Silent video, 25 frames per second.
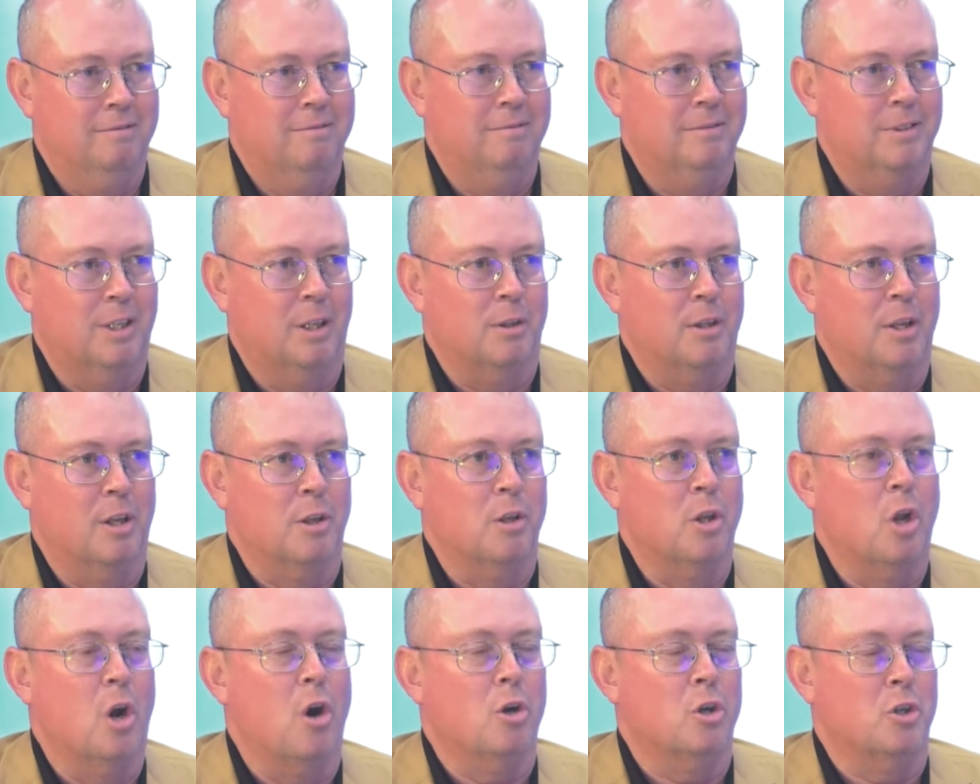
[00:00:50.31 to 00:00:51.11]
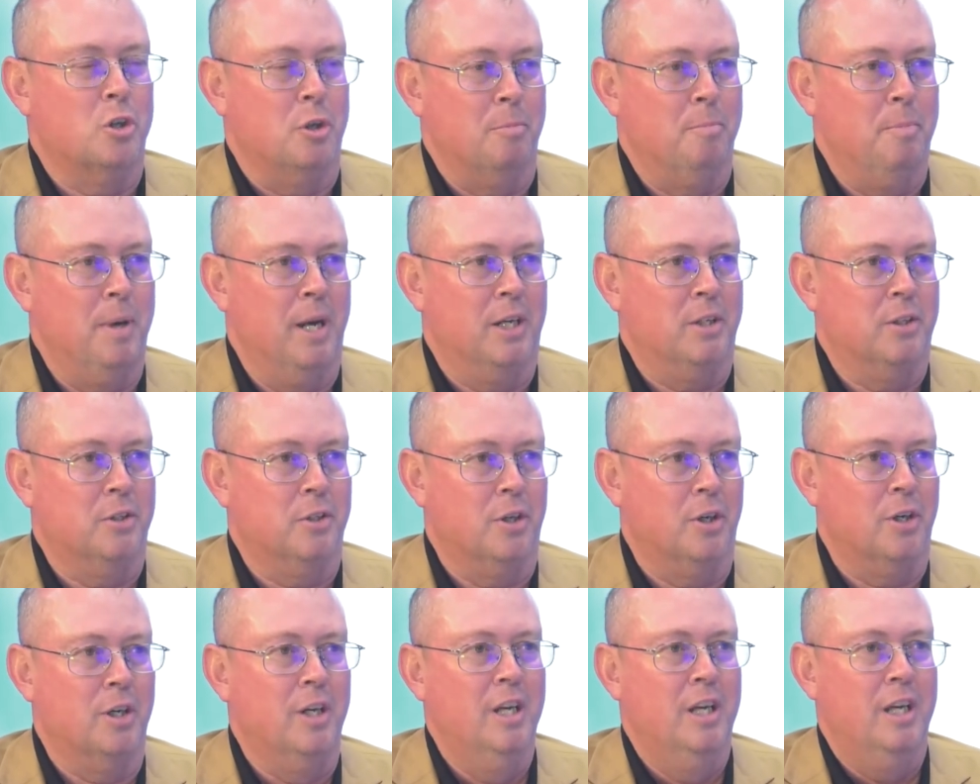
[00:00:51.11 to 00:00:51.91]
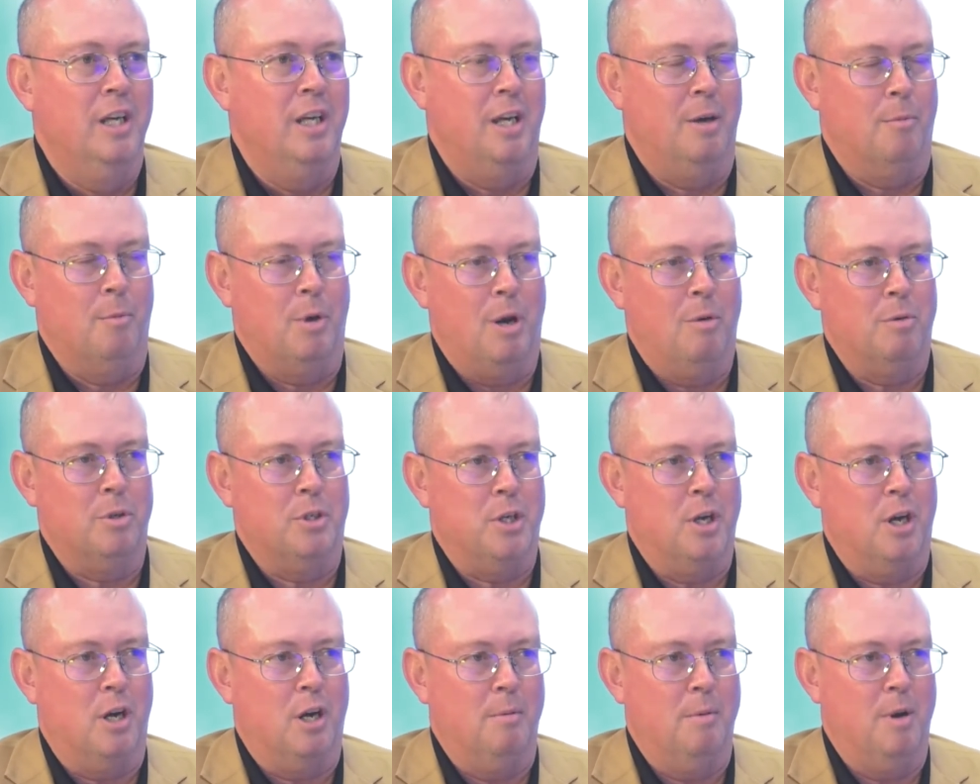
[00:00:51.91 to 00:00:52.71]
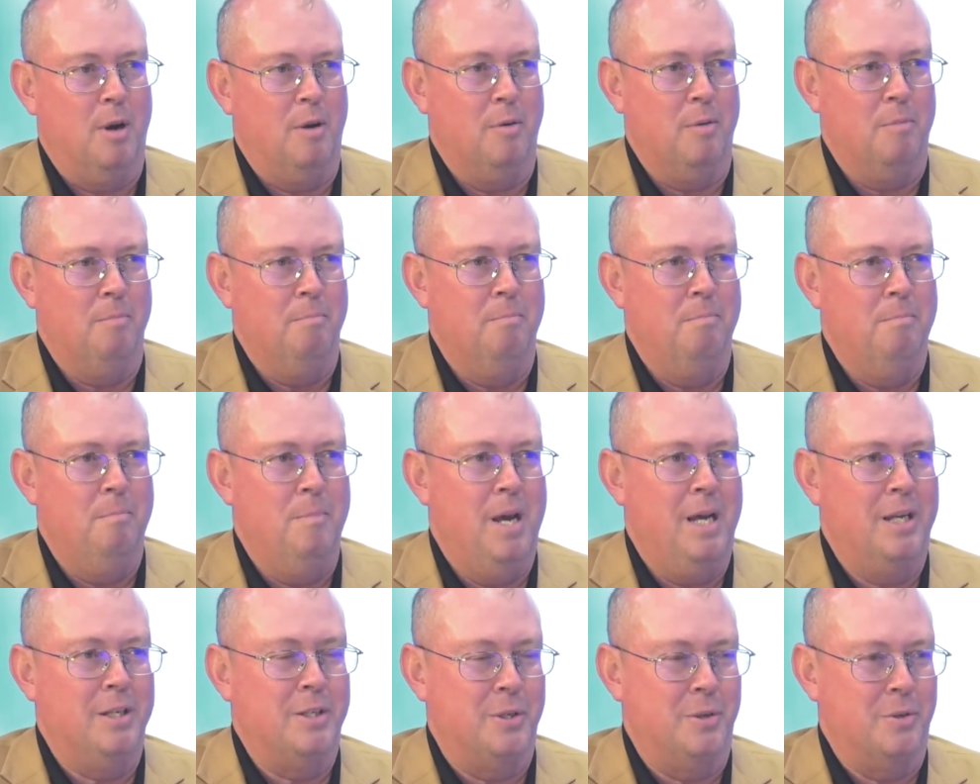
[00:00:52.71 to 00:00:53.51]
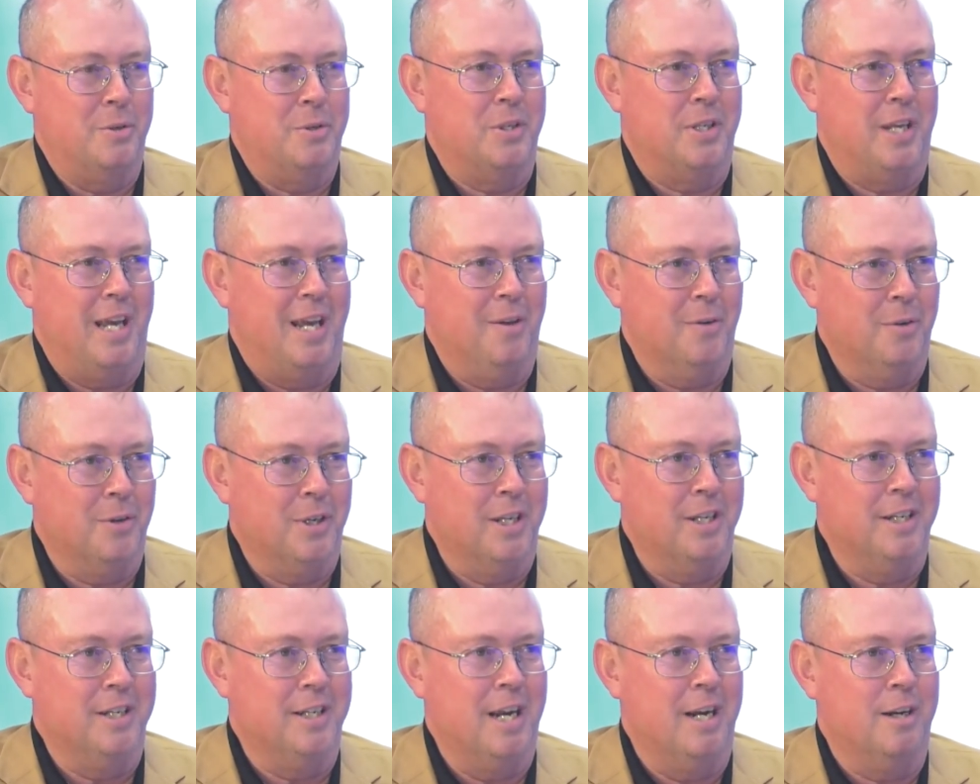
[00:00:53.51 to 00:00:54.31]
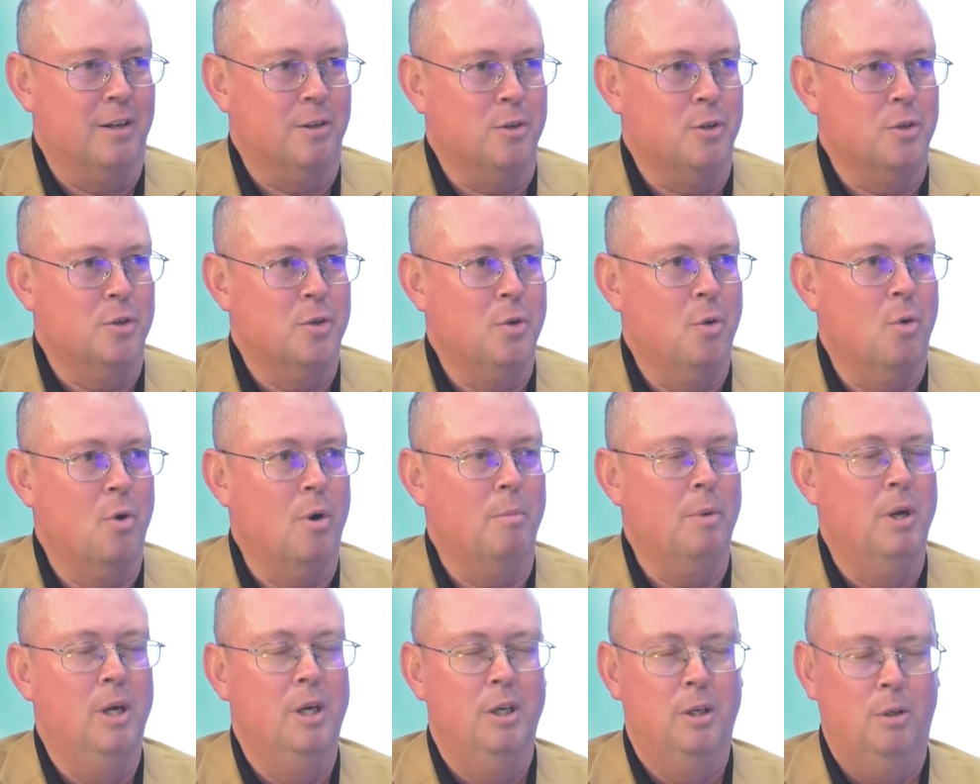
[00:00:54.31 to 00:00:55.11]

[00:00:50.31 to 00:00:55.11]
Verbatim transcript: the, the larger picture, and we always talk about mesoscale, getting down to the storm.